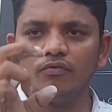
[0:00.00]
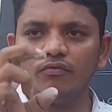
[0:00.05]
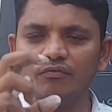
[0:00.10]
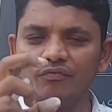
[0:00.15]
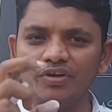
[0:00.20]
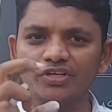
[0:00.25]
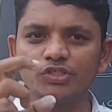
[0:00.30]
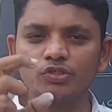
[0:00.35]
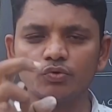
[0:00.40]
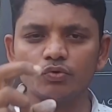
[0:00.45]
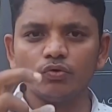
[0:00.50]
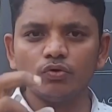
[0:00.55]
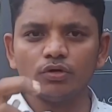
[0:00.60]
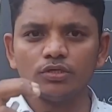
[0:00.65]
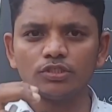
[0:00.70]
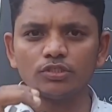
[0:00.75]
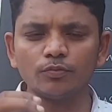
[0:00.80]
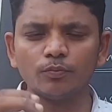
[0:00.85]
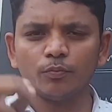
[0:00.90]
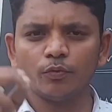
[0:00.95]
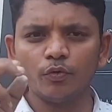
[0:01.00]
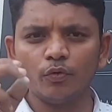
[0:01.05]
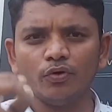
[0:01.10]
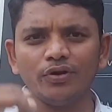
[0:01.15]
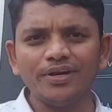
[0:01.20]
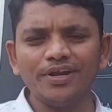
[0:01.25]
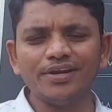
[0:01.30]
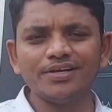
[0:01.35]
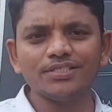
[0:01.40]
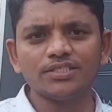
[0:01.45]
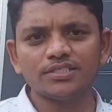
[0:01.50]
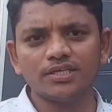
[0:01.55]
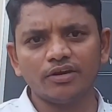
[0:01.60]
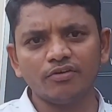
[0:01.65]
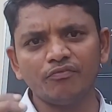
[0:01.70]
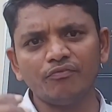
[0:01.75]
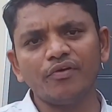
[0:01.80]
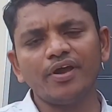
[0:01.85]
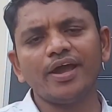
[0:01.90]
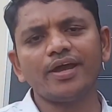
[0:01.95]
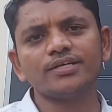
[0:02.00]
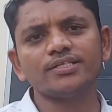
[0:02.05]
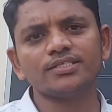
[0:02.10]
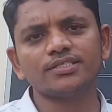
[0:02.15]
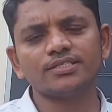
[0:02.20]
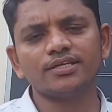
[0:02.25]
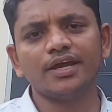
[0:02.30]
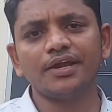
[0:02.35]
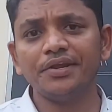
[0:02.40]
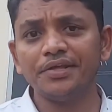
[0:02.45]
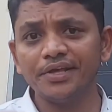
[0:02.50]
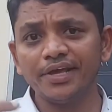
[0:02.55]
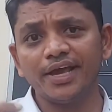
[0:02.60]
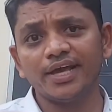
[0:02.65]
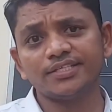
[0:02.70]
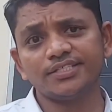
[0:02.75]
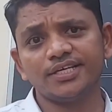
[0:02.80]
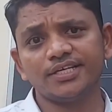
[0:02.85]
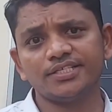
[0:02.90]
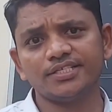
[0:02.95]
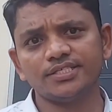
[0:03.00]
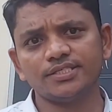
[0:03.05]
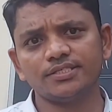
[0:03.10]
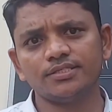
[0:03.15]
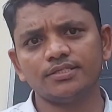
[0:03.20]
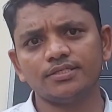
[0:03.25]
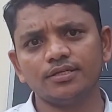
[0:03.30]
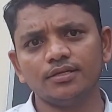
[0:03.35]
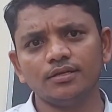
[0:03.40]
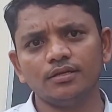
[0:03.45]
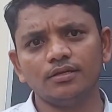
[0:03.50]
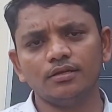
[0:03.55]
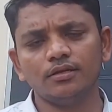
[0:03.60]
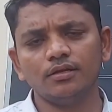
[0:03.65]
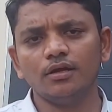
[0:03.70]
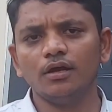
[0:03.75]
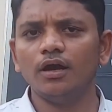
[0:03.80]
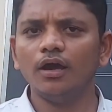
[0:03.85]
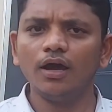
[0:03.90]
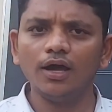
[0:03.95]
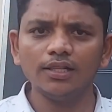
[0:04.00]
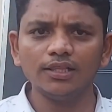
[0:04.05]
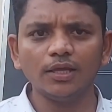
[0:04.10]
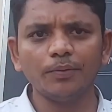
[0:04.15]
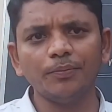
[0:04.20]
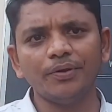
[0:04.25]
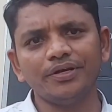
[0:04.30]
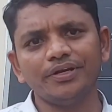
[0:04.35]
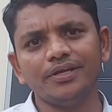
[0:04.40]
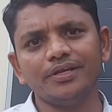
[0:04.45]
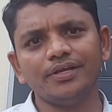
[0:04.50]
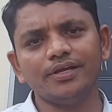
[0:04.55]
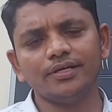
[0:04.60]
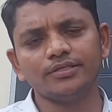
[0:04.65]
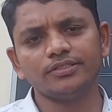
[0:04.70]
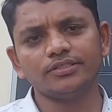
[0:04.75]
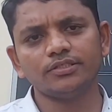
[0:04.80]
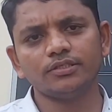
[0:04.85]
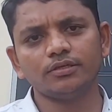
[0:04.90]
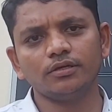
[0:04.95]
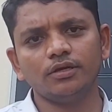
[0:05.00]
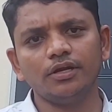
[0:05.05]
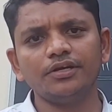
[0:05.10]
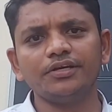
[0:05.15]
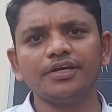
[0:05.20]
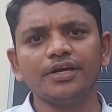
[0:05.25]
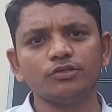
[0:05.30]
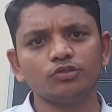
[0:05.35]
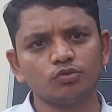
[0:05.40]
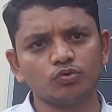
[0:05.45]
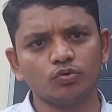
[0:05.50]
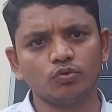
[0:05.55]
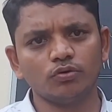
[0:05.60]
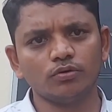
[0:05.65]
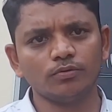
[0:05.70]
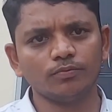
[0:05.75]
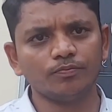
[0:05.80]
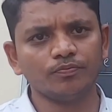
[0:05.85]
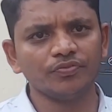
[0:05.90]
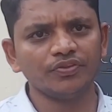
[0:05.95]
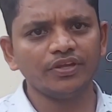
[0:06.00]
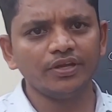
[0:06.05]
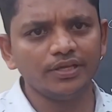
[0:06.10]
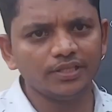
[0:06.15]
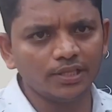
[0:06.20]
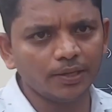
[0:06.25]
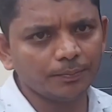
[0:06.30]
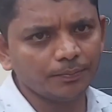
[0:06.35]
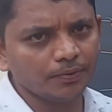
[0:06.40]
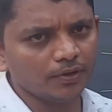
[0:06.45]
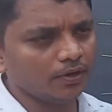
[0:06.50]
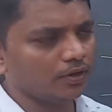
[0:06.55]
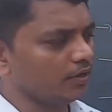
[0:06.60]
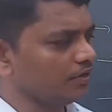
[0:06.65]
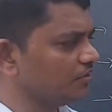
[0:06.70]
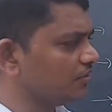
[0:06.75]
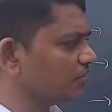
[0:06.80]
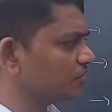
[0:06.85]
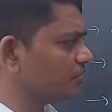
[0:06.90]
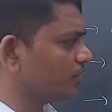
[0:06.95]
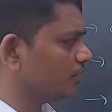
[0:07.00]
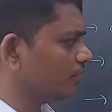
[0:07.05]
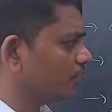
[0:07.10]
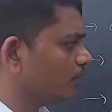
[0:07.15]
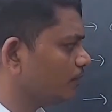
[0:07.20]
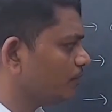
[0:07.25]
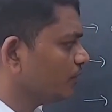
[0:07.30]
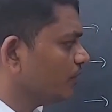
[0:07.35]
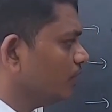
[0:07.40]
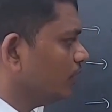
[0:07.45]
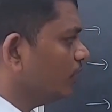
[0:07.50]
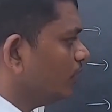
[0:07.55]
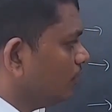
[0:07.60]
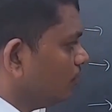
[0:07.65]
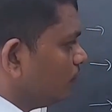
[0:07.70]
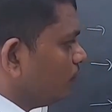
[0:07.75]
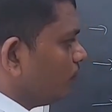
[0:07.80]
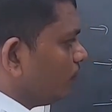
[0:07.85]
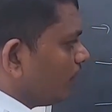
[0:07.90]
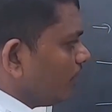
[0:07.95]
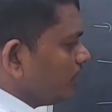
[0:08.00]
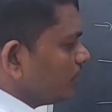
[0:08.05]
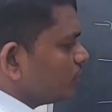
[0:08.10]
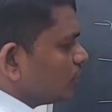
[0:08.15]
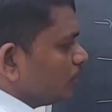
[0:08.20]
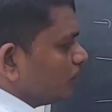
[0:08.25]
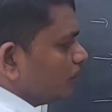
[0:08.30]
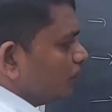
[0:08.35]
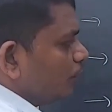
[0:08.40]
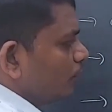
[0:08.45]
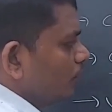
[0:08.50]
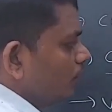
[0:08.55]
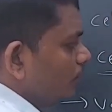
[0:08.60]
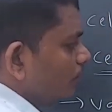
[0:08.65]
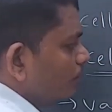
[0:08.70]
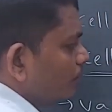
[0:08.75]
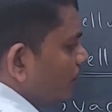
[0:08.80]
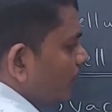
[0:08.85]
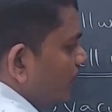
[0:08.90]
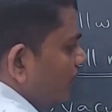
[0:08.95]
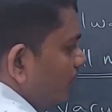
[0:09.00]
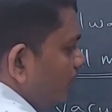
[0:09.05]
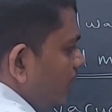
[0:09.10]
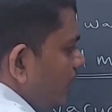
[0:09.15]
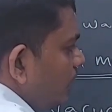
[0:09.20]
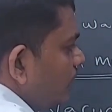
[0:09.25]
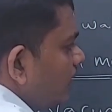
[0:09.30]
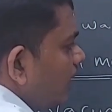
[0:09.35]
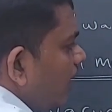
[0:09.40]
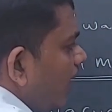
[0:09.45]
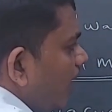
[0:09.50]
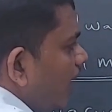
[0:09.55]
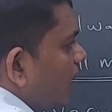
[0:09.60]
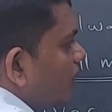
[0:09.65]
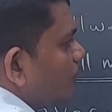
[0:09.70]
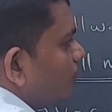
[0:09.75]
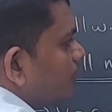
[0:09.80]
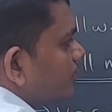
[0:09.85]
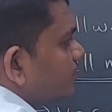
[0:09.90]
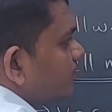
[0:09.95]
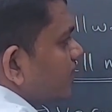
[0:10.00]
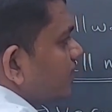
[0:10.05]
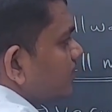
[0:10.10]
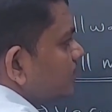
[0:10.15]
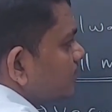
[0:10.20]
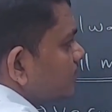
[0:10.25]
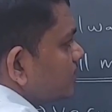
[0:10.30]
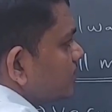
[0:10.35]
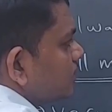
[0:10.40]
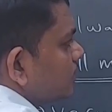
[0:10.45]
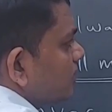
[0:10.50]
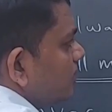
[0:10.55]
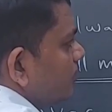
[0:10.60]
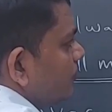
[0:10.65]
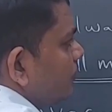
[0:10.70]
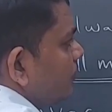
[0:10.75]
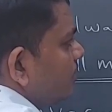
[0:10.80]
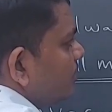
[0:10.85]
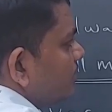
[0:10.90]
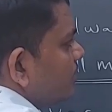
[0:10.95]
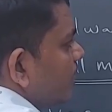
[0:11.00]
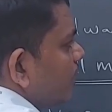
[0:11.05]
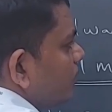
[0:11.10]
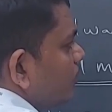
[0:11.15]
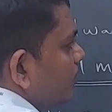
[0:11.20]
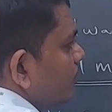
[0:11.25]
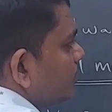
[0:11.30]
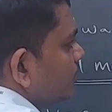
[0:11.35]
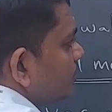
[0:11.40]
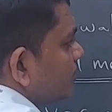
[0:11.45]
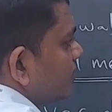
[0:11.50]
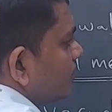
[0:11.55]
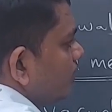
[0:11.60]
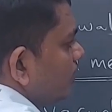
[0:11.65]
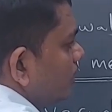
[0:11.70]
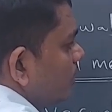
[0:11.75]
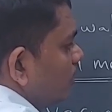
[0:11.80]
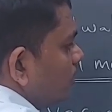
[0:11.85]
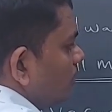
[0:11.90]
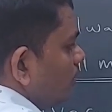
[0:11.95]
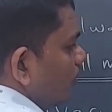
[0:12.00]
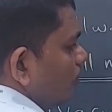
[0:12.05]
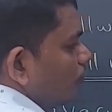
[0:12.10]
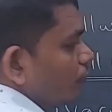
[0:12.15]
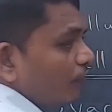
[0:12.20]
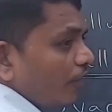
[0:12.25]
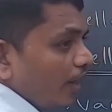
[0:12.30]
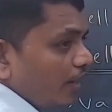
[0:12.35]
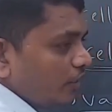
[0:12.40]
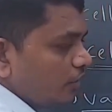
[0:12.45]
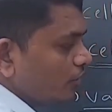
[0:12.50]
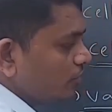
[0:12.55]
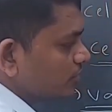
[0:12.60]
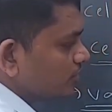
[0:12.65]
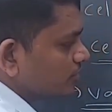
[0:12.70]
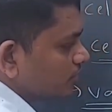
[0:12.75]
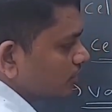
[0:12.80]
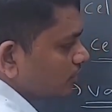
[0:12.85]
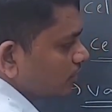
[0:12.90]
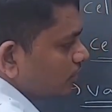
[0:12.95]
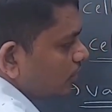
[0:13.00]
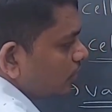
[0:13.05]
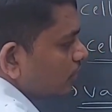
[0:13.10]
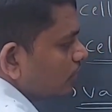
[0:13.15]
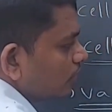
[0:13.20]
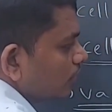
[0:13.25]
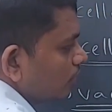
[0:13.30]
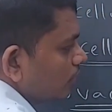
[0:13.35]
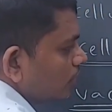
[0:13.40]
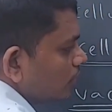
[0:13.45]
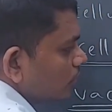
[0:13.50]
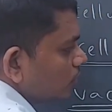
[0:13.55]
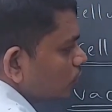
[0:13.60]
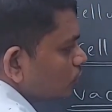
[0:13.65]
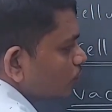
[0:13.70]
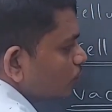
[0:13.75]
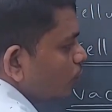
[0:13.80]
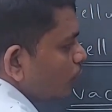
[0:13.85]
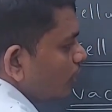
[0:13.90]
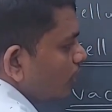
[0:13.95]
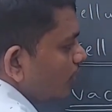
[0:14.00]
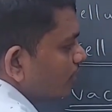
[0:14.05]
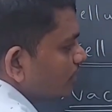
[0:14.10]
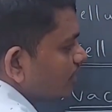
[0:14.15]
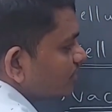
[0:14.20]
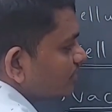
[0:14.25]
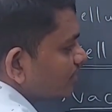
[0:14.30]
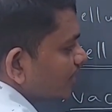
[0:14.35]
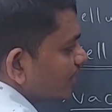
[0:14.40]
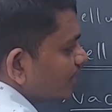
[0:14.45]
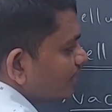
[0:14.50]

which stores proteins and fats and gases, all the materials it can store in the cell. For example, in the animal cells, if it is animal cell, vacuoles are small in the